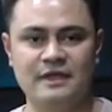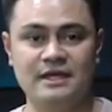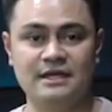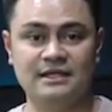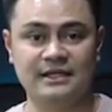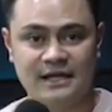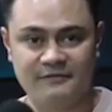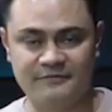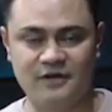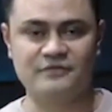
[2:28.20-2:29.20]
the
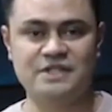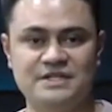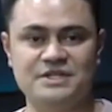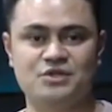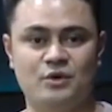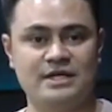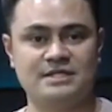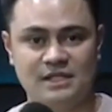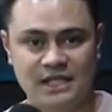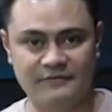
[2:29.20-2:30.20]
love of Jesus
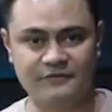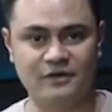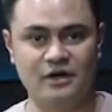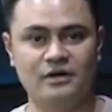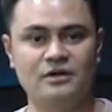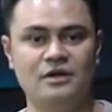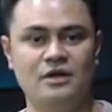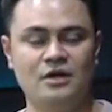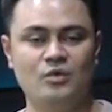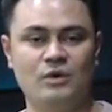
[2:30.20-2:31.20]
Christ, the love of God,
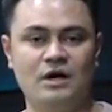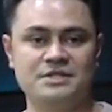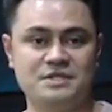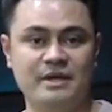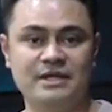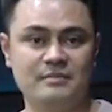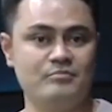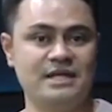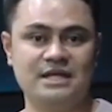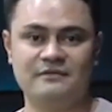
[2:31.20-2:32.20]
while
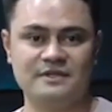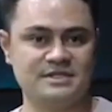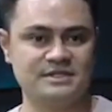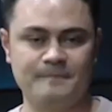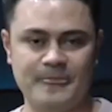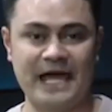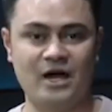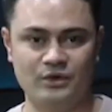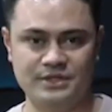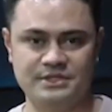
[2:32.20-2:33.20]
spending many of his
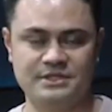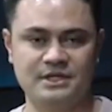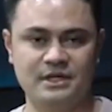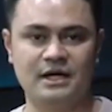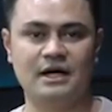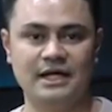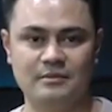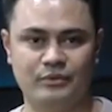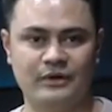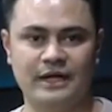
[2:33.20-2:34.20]
hours
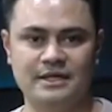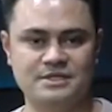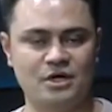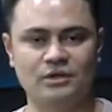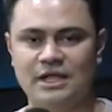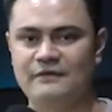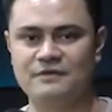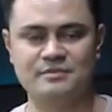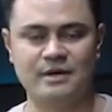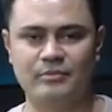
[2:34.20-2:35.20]
in prayer. His whole
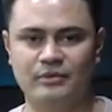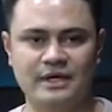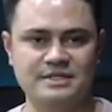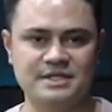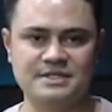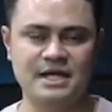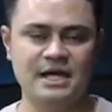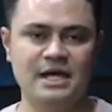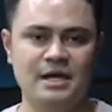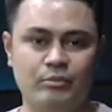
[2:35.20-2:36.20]
life was about prayer. He says,
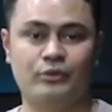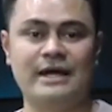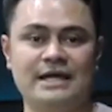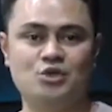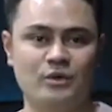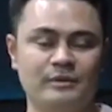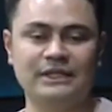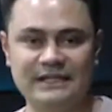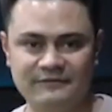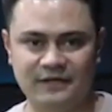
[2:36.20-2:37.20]
prayer to a
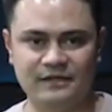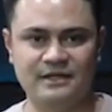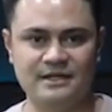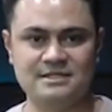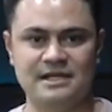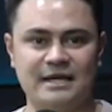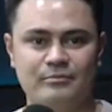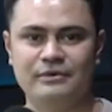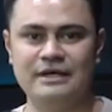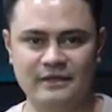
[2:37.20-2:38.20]
believer is
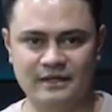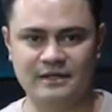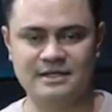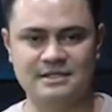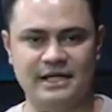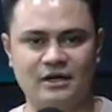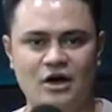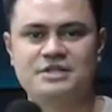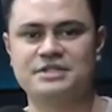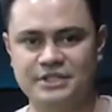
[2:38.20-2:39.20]
like breathing, is like
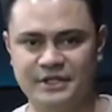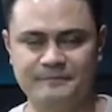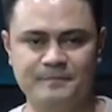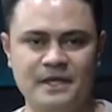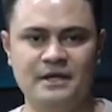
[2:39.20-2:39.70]
oxygen.